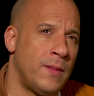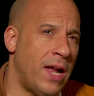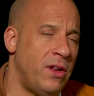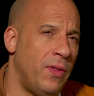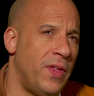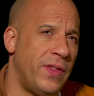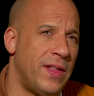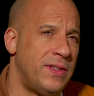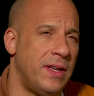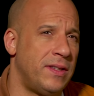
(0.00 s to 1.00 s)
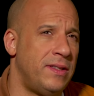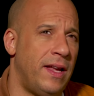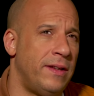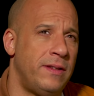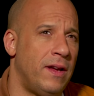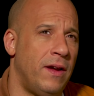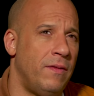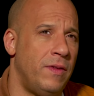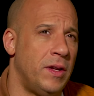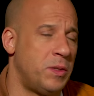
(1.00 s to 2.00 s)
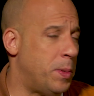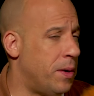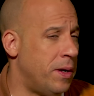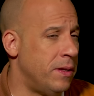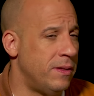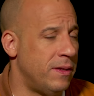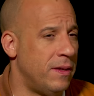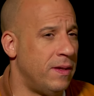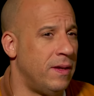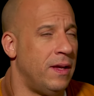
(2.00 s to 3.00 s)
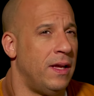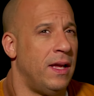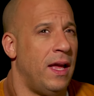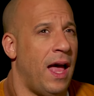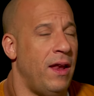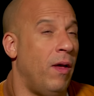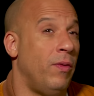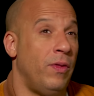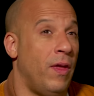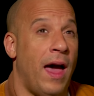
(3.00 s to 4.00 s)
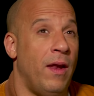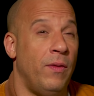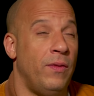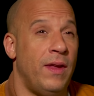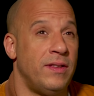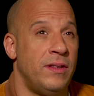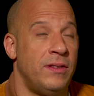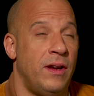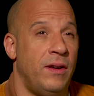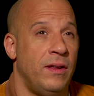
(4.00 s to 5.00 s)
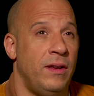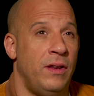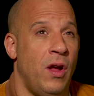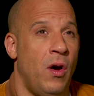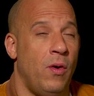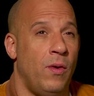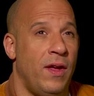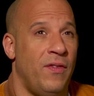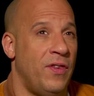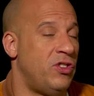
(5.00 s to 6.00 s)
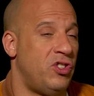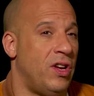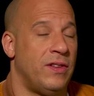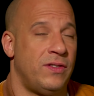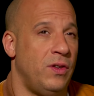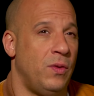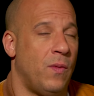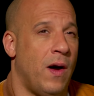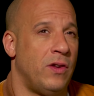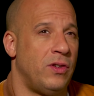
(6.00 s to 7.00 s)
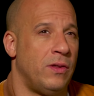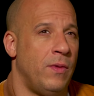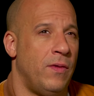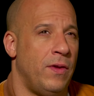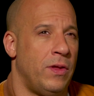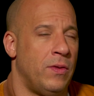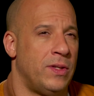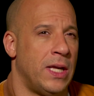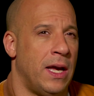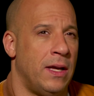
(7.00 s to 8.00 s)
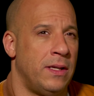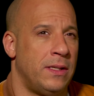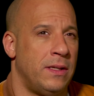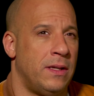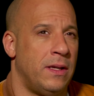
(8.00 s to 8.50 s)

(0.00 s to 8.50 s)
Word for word: I don't think that's the extent of the experience. I don't necessarily know if it's just you watching the movie through his eyes,